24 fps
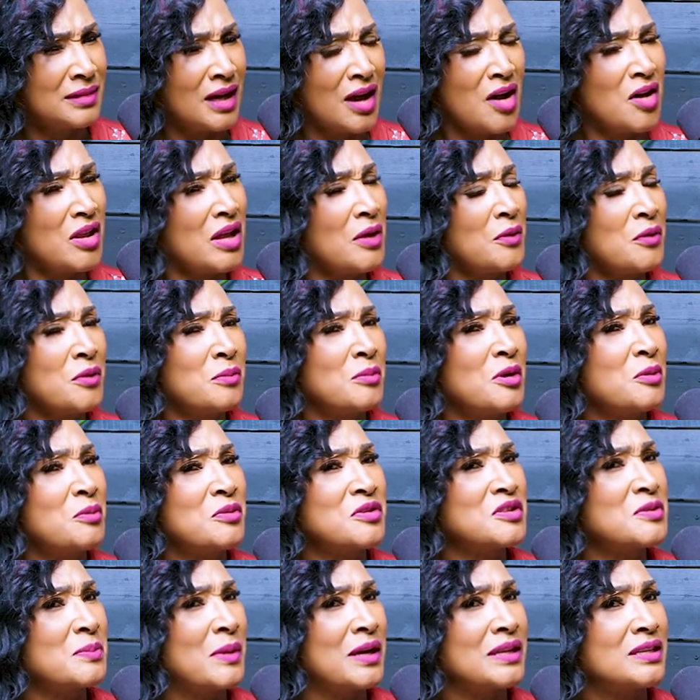All I remember
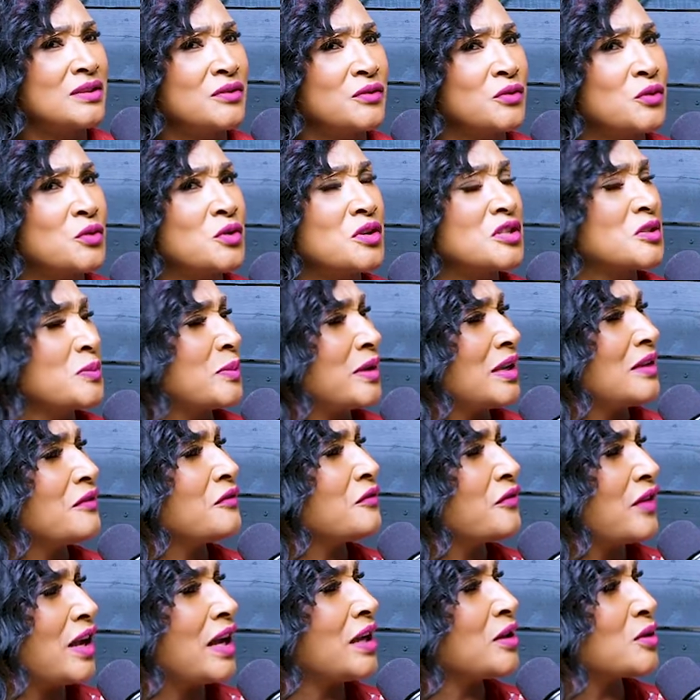is my divorce being
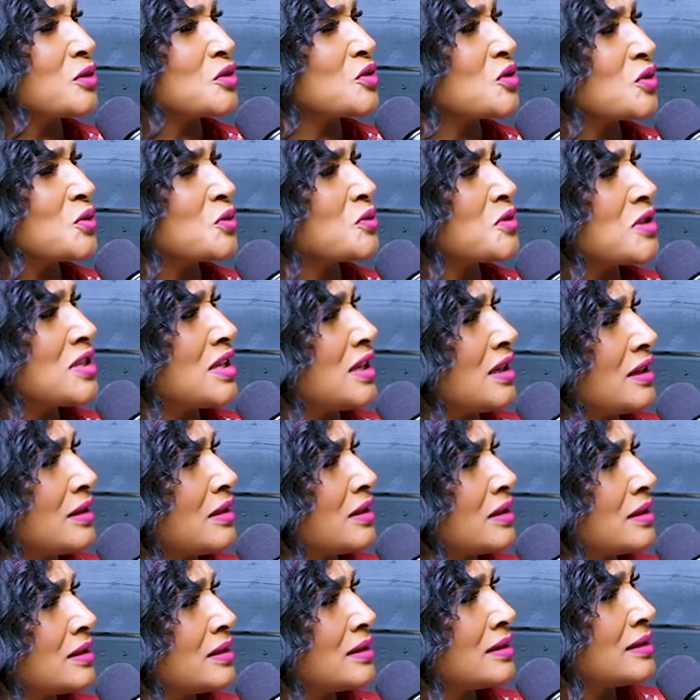final Juneteenth.
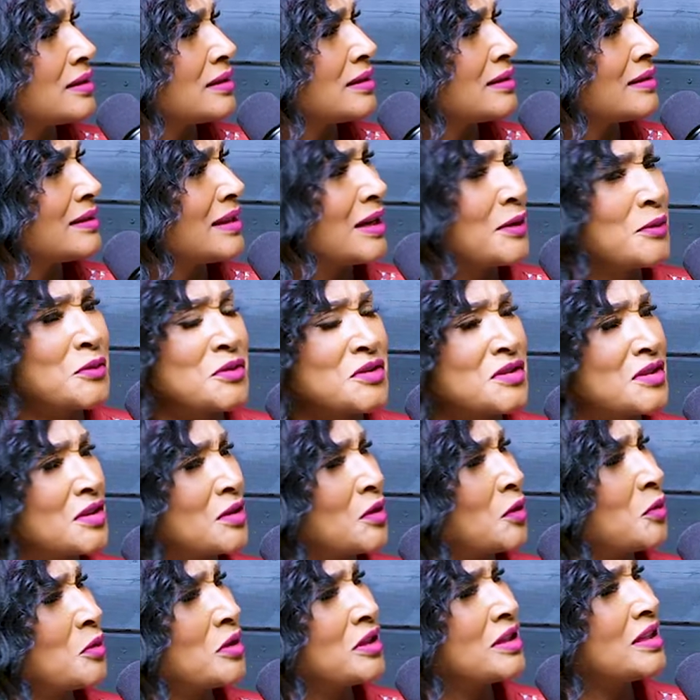That was the
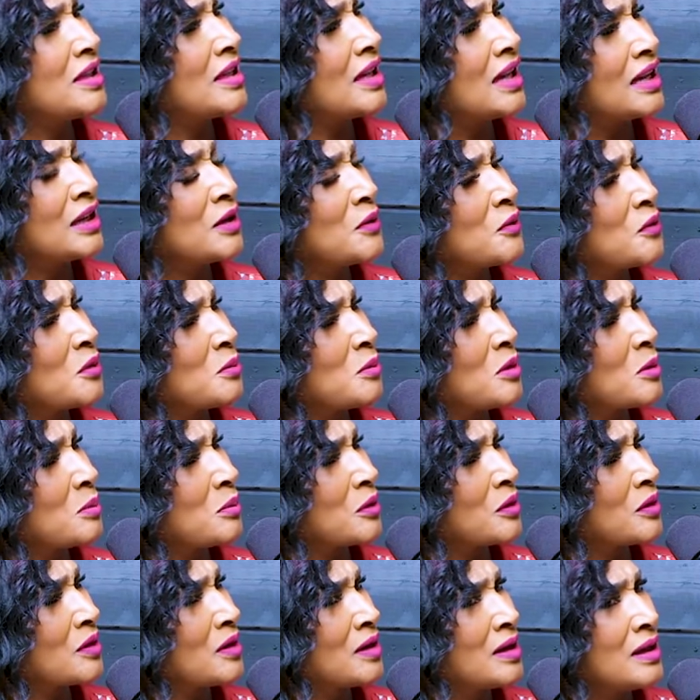only thing I can
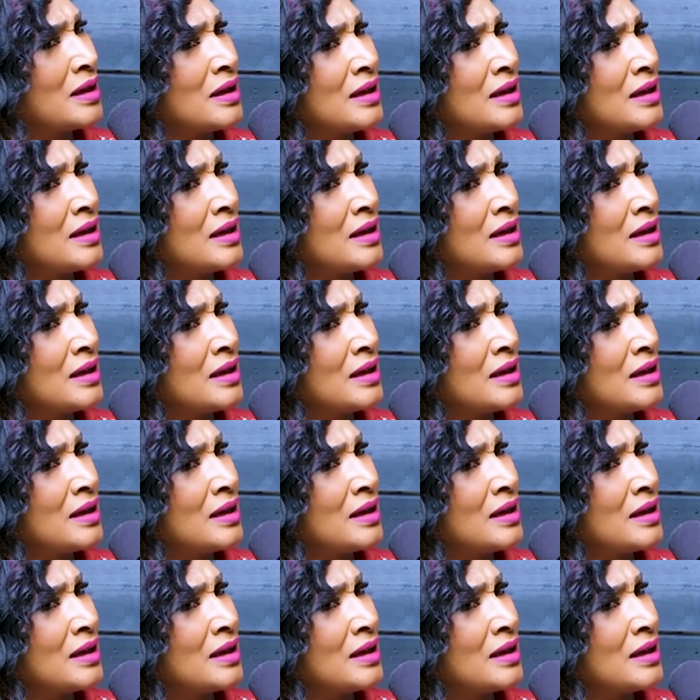remember.